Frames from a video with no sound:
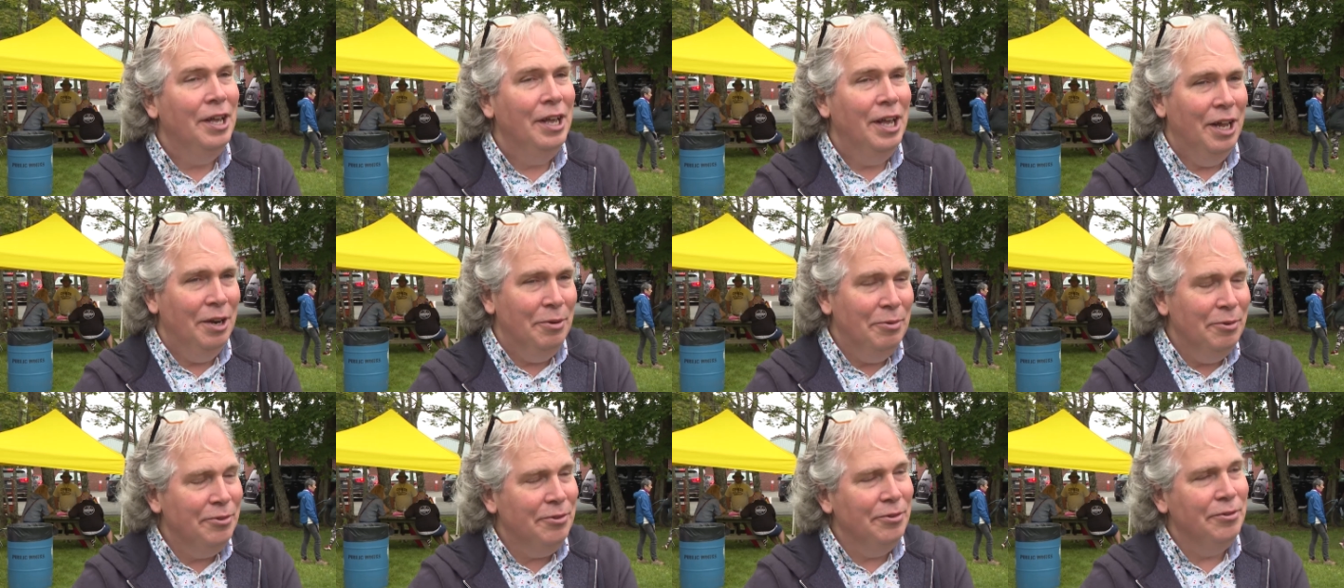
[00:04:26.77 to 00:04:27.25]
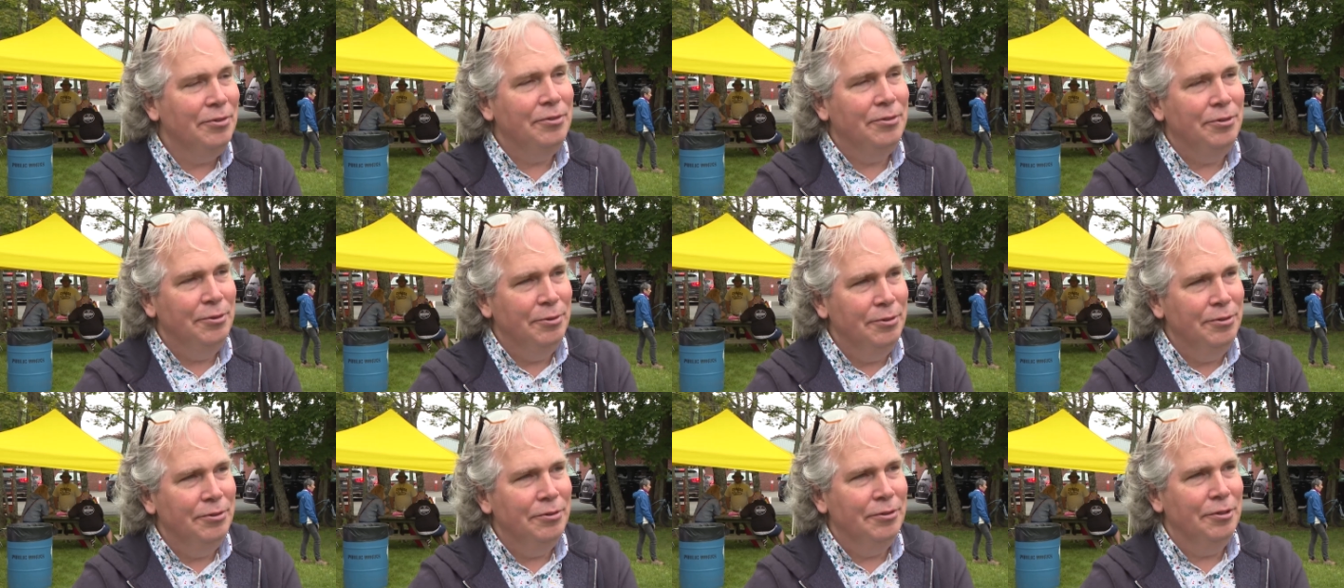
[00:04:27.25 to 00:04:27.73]
And it was the
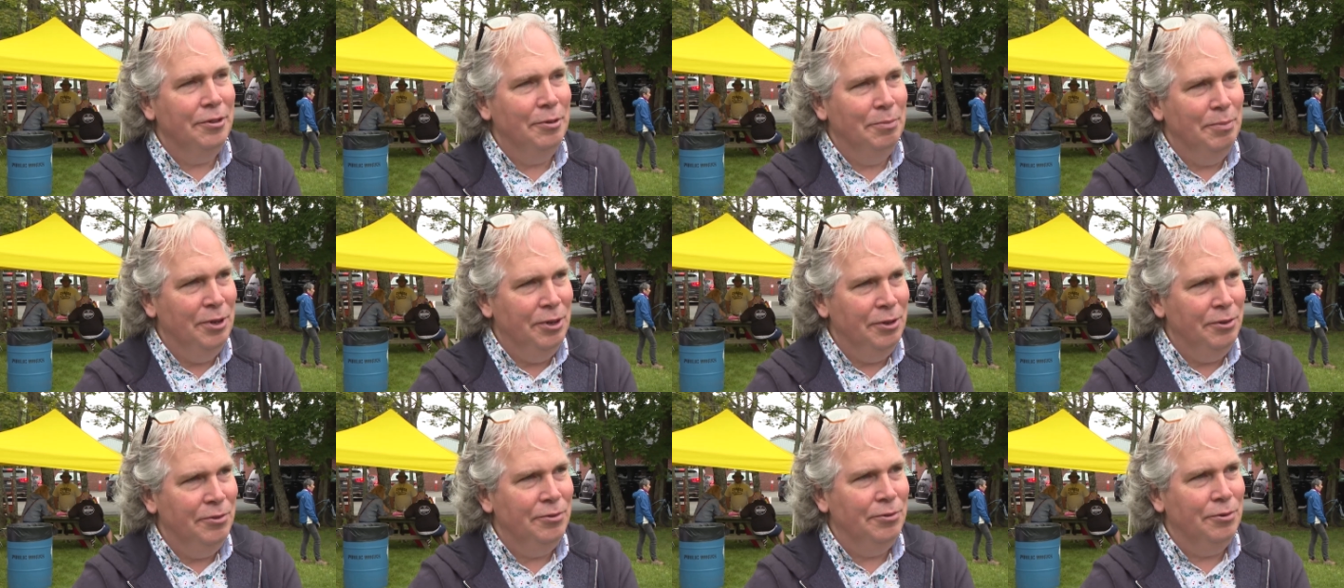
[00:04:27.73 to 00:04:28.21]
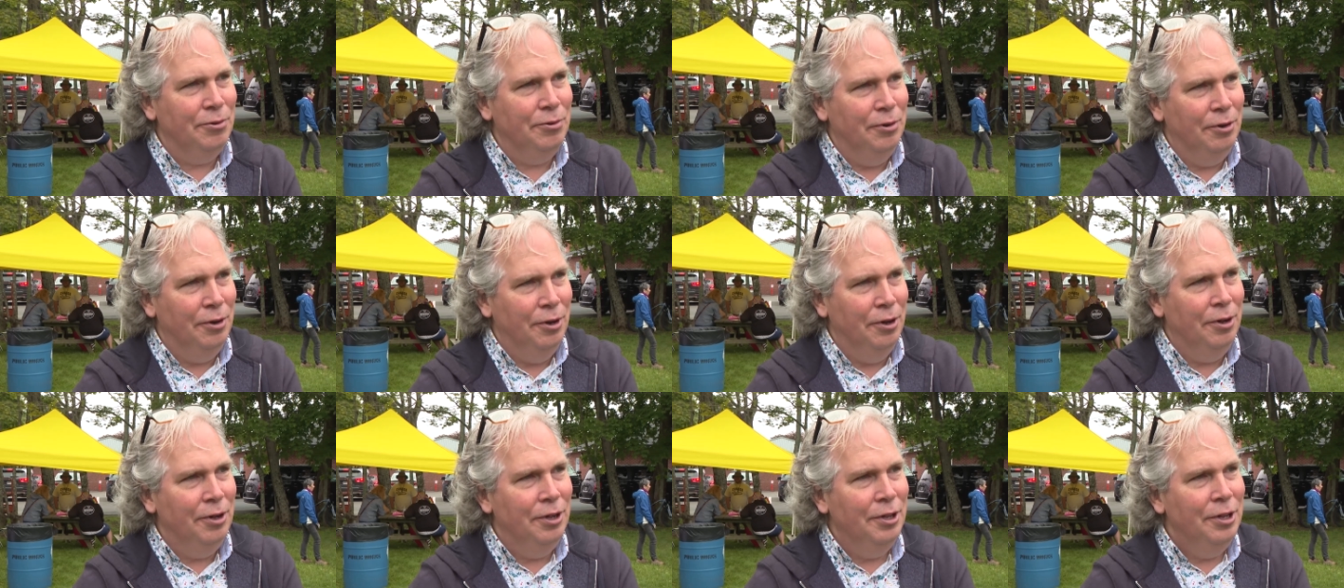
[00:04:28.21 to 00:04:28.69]
students of the middle
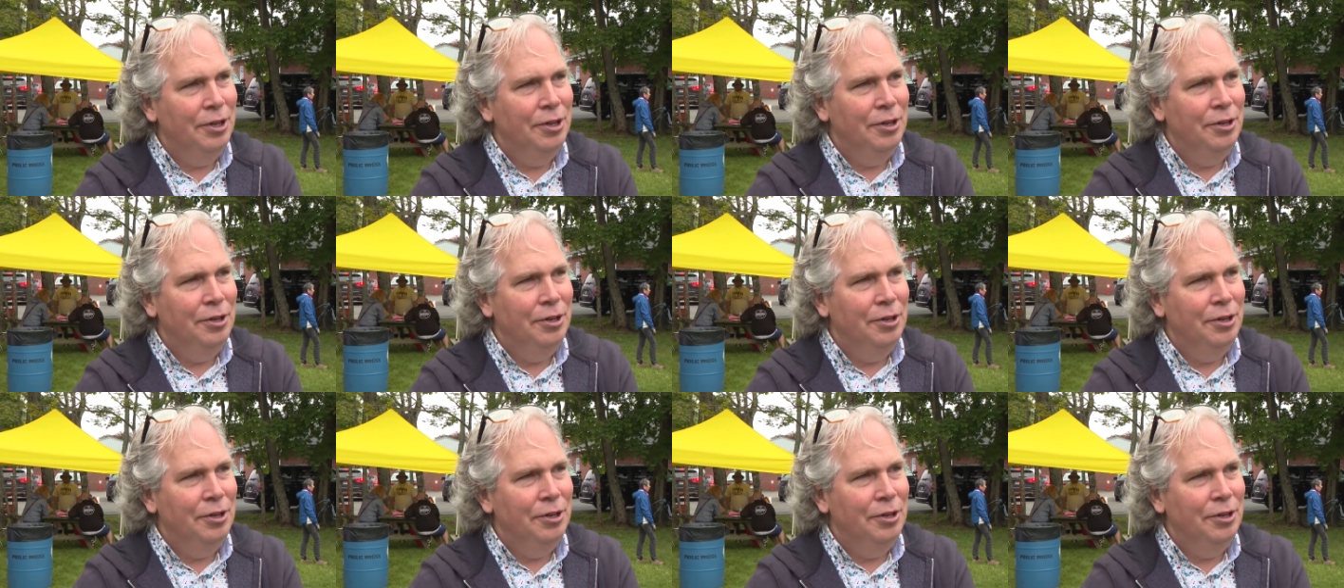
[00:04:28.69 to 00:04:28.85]
school